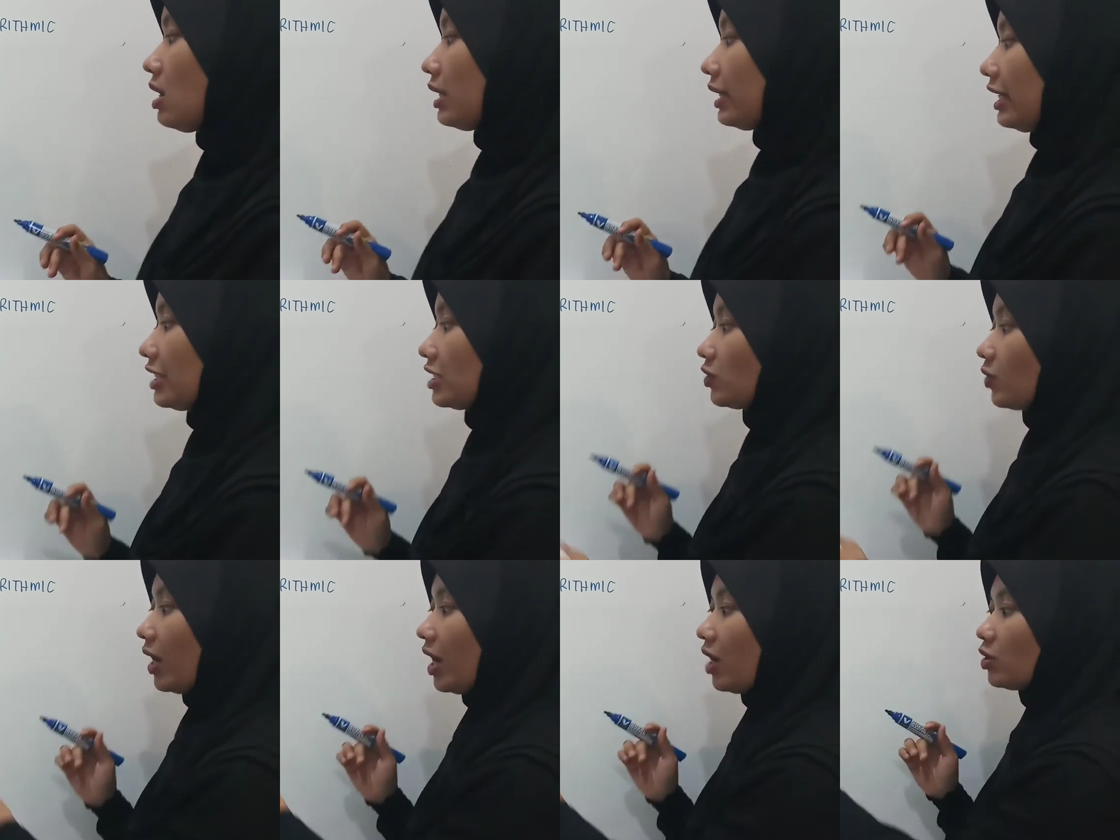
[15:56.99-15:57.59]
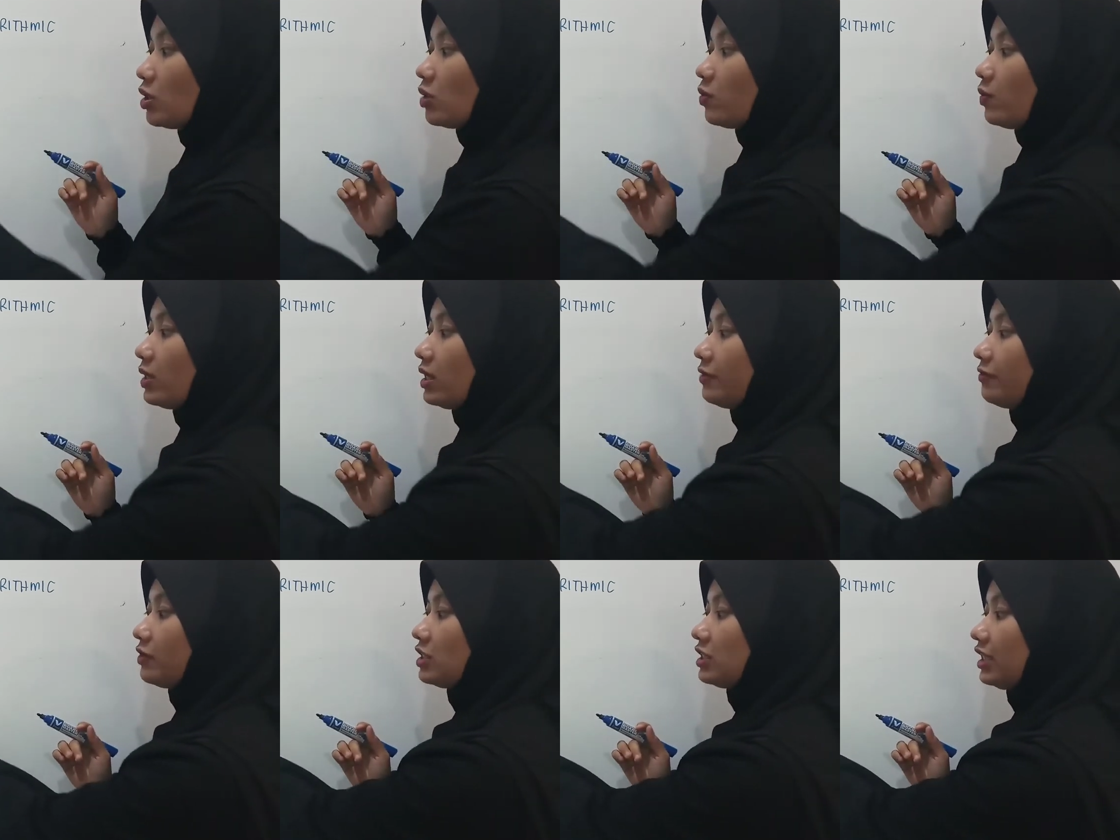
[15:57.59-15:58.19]
Okay, so how do we
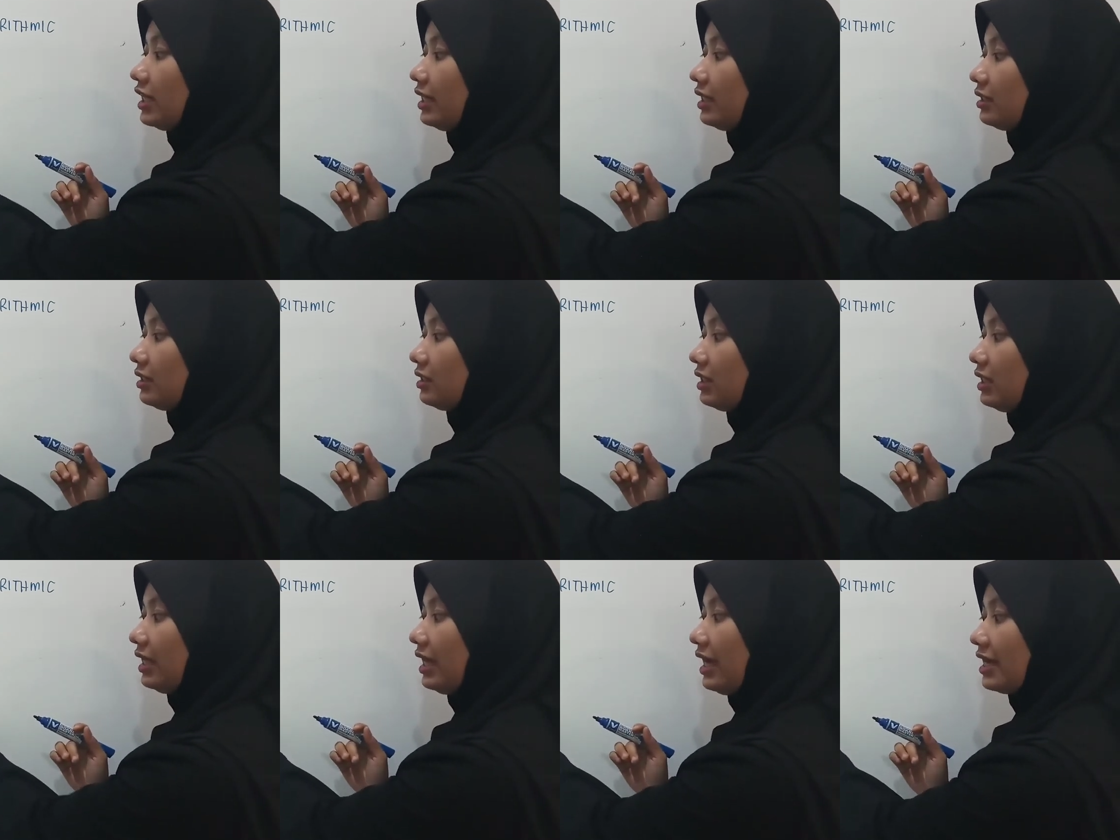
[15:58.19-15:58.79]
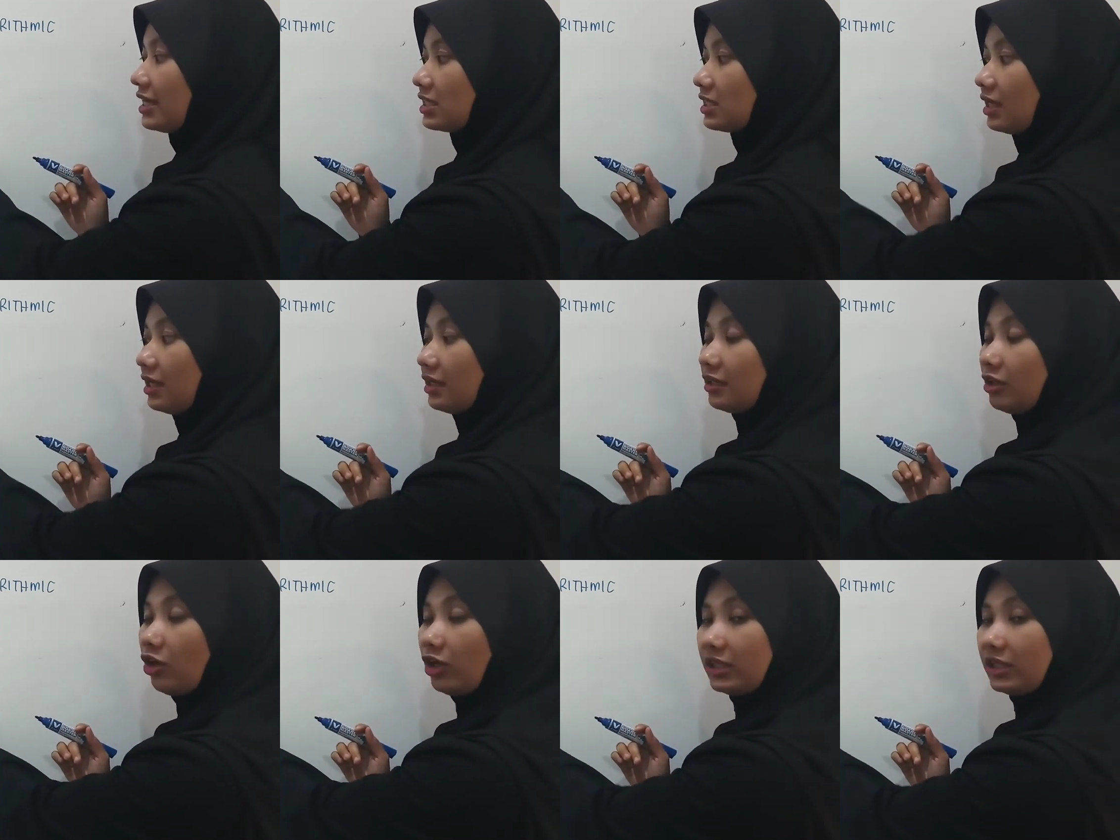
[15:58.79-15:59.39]
differentiate 3x
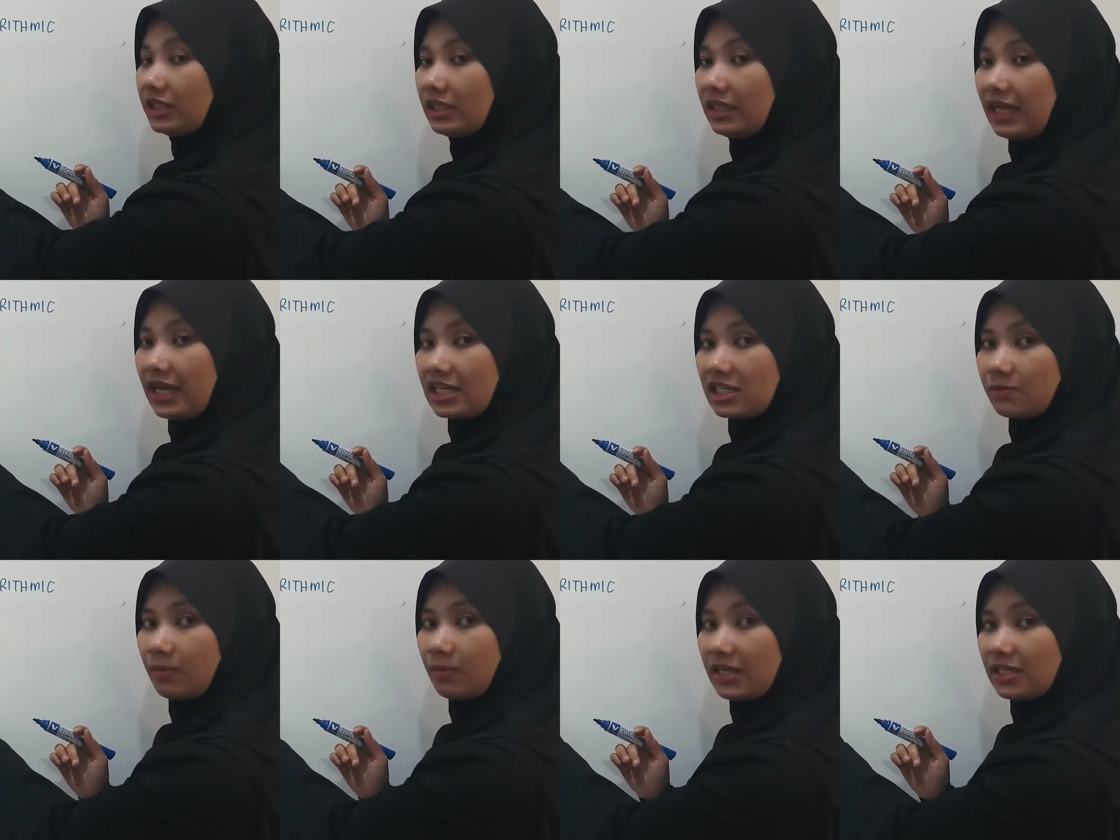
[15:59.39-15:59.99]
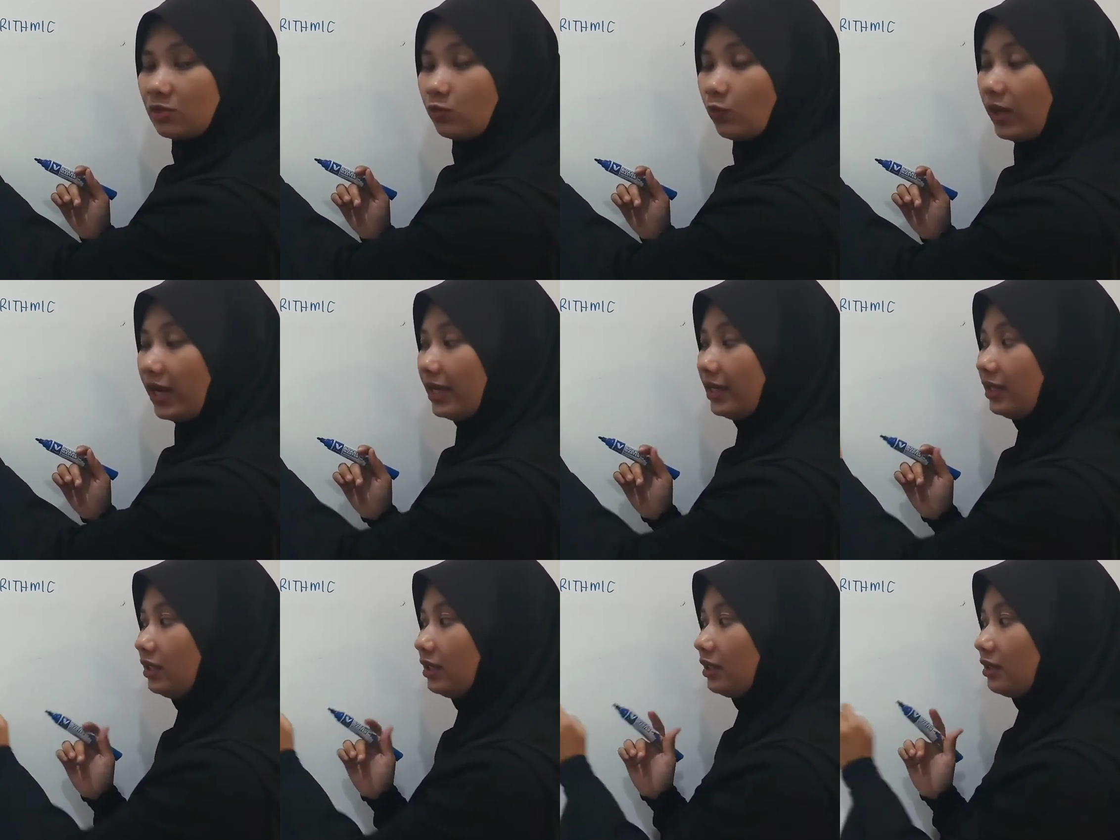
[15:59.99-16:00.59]
ln 3x plus
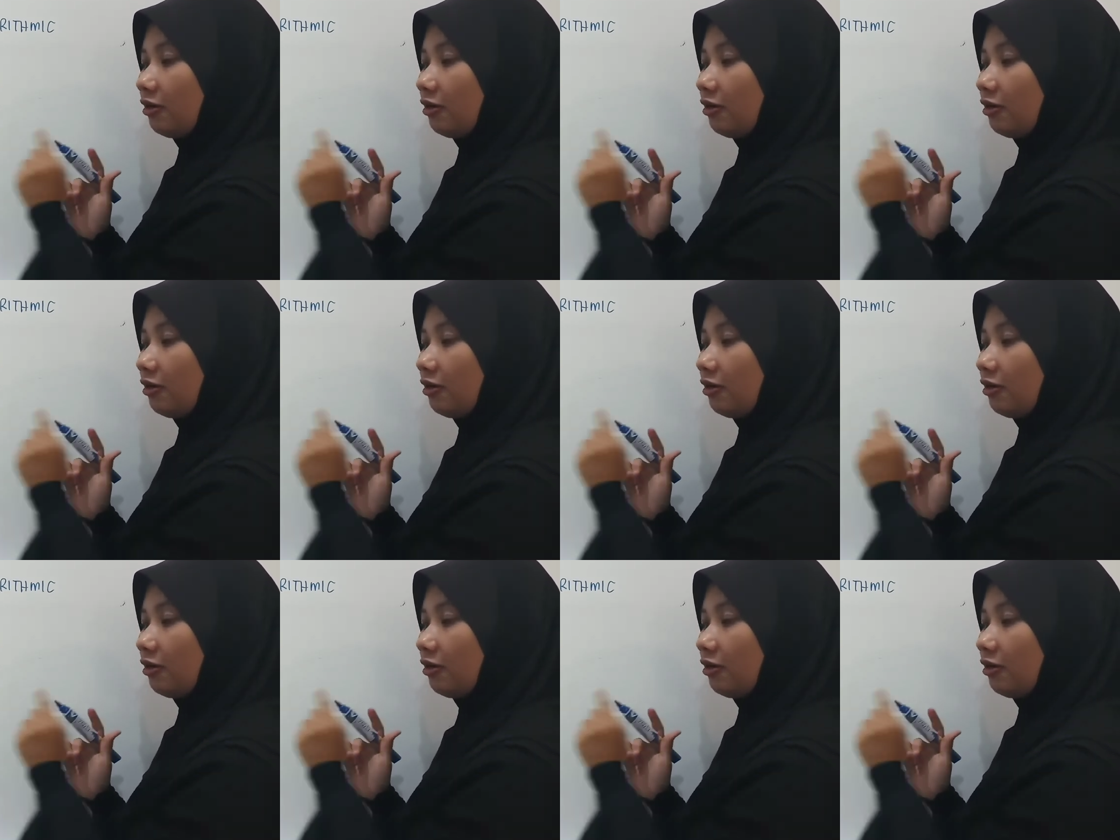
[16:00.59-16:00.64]
1?